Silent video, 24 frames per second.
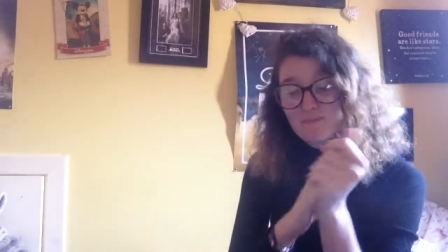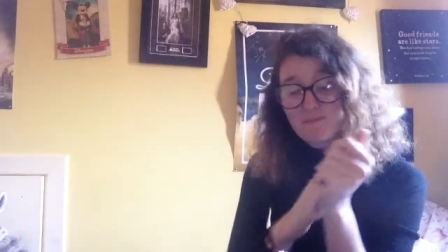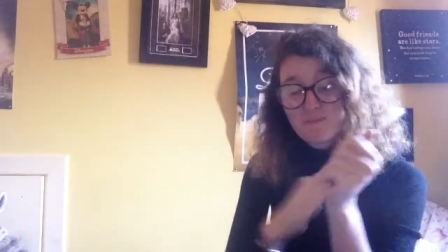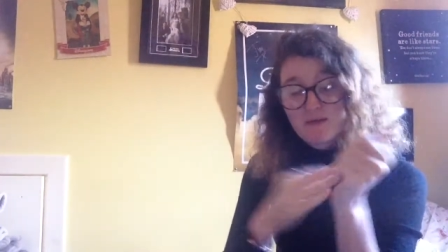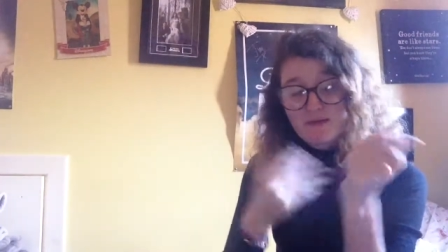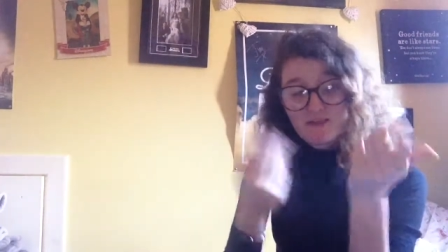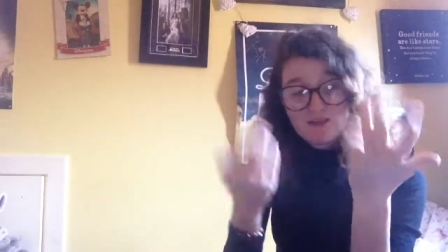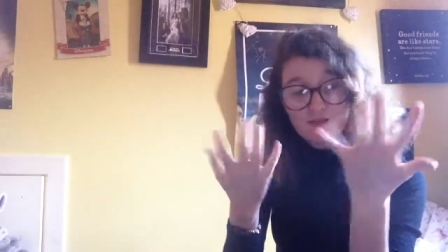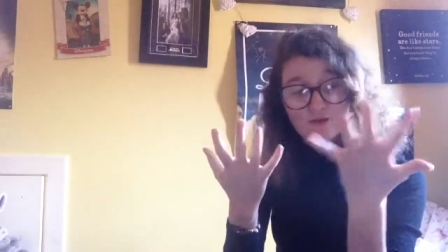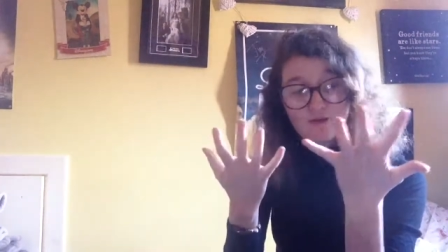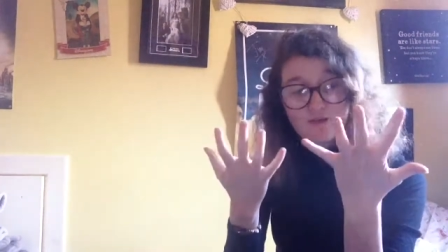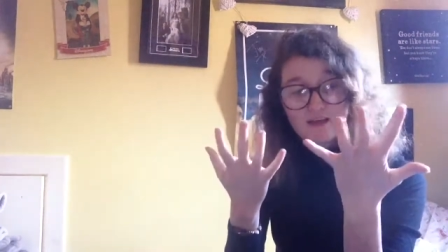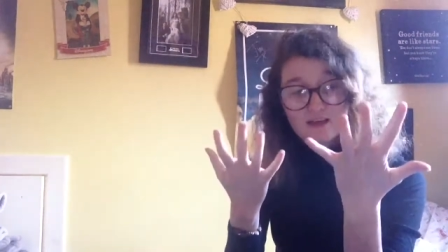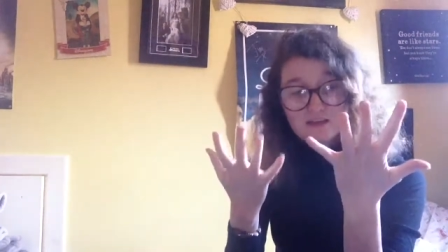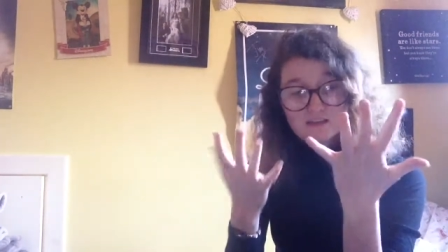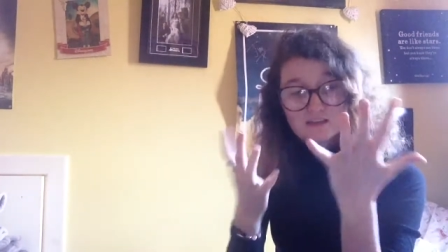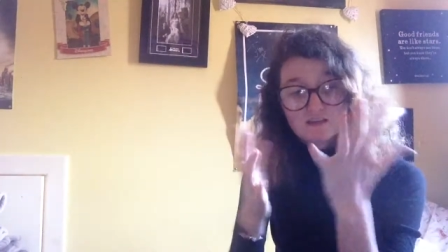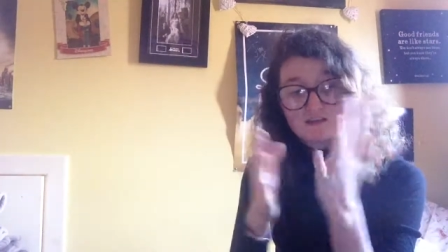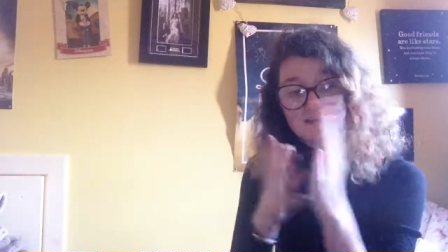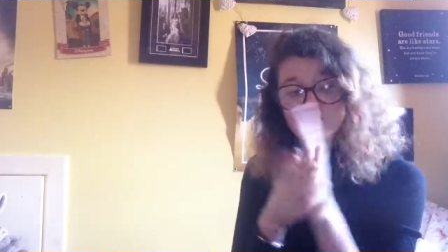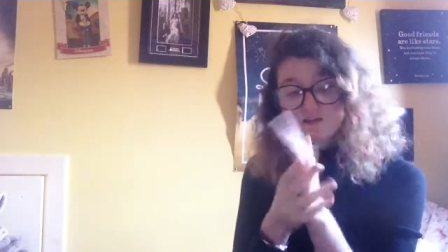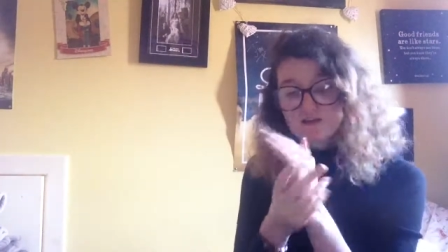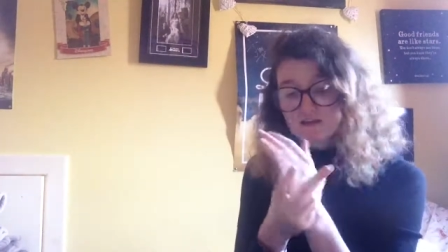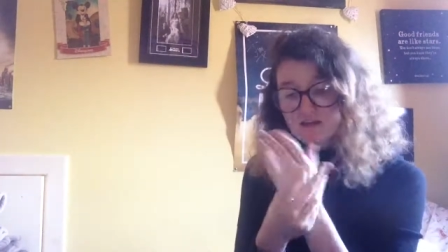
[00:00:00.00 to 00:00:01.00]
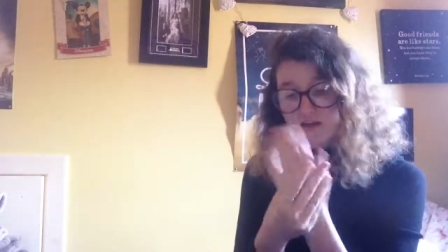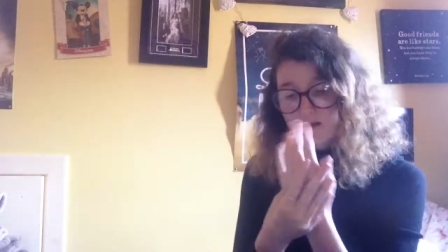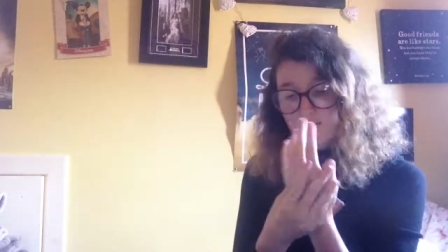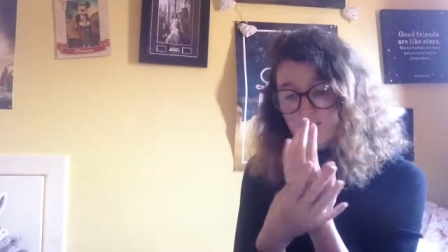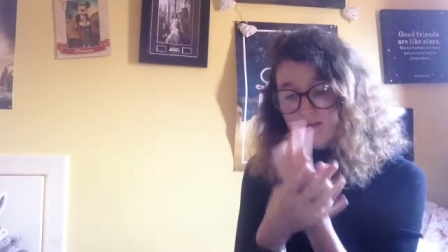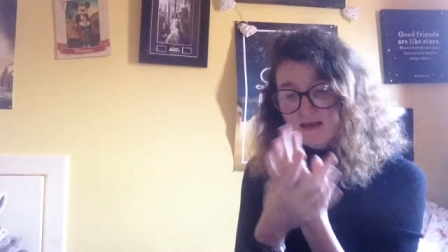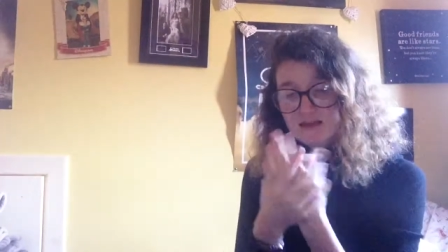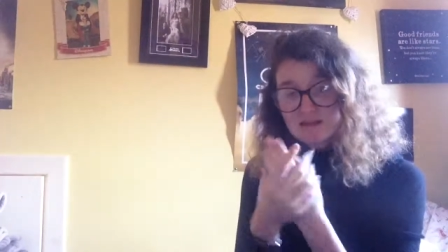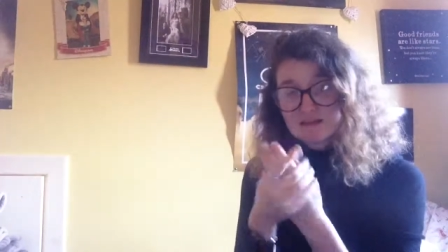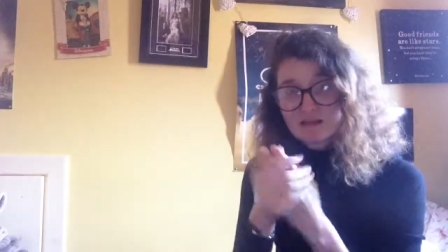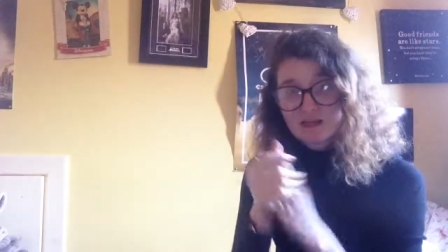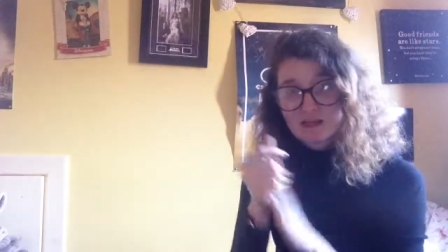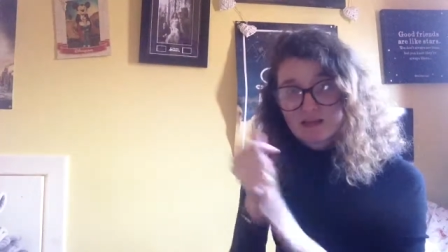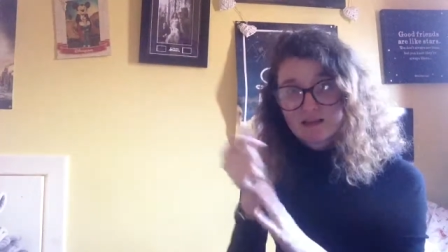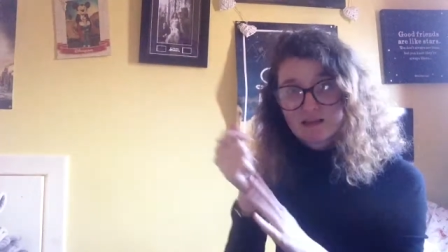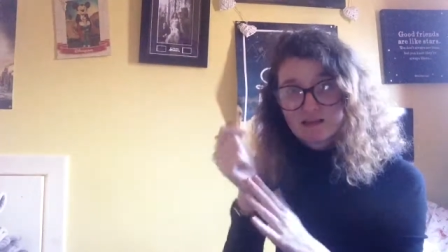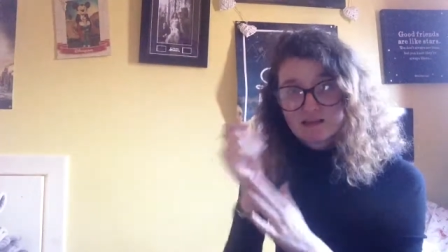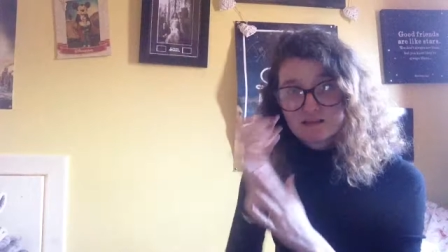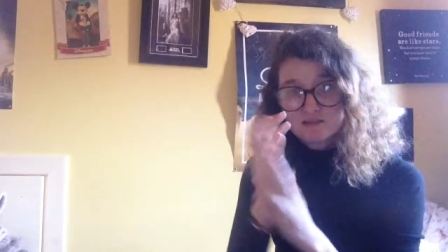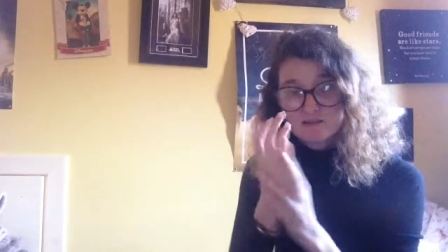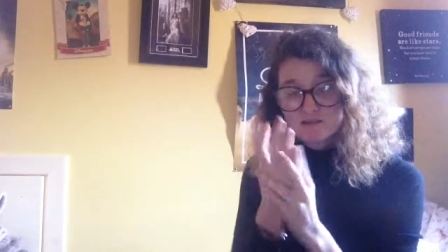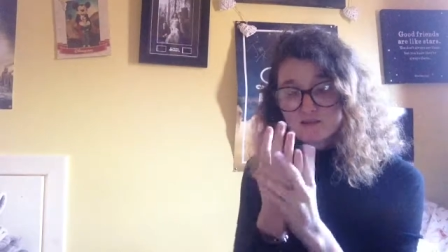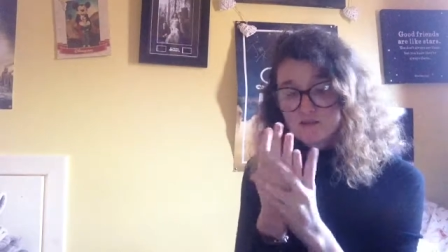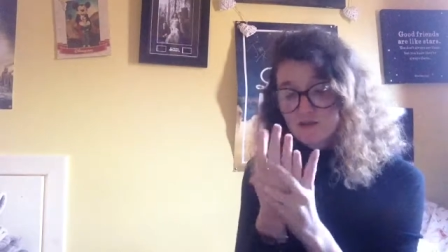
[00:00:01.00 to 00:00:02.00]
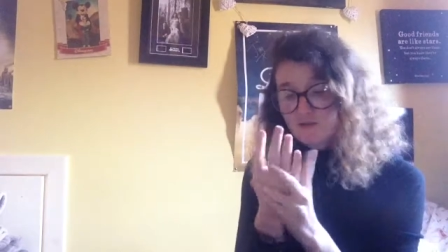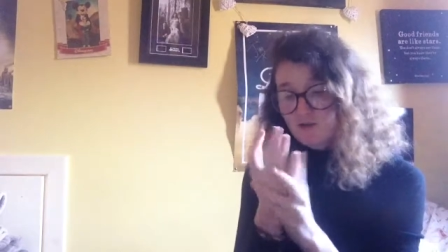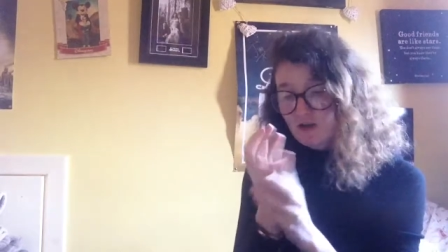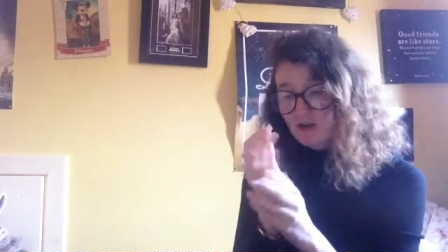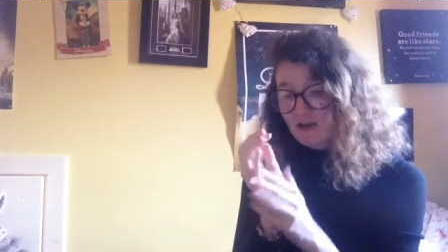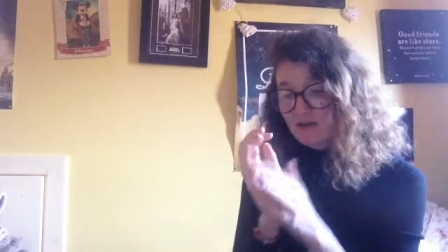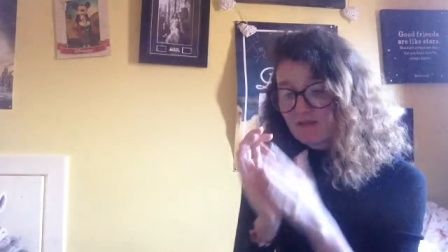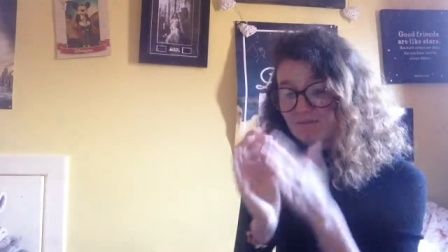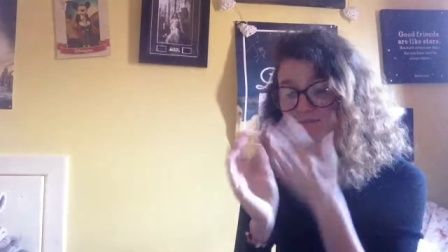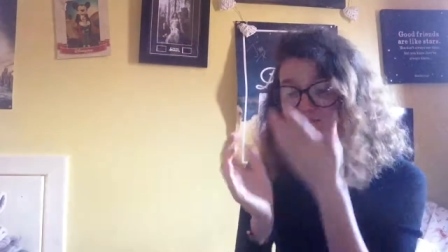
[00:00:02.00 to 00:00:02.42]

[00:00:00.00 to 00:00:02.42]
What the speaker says: But no, this is amazing. This is great.